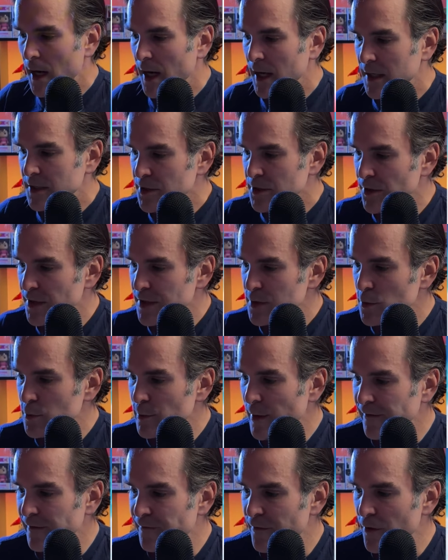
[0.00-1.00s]
So this was
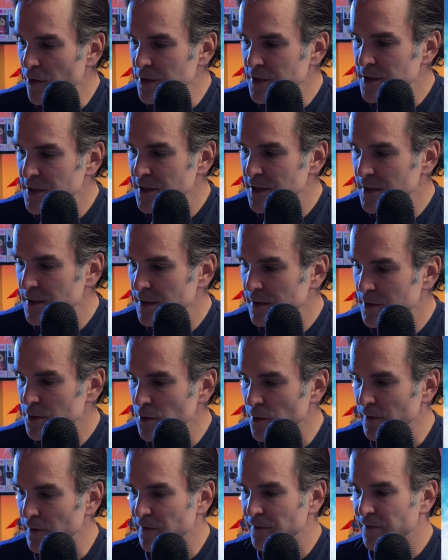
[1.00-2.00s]
my first
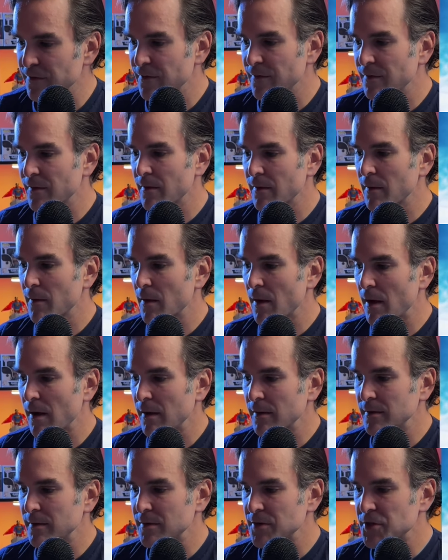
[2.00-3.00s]
sort of
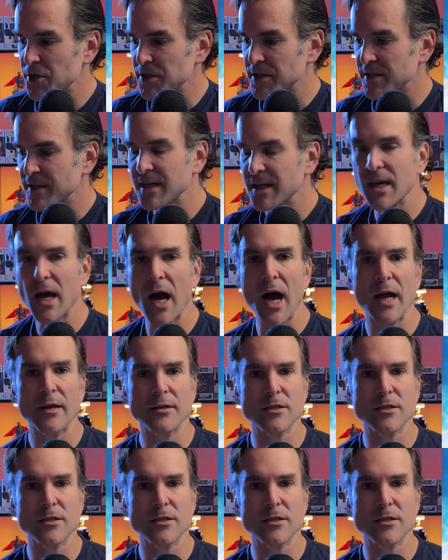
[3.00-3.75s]
just not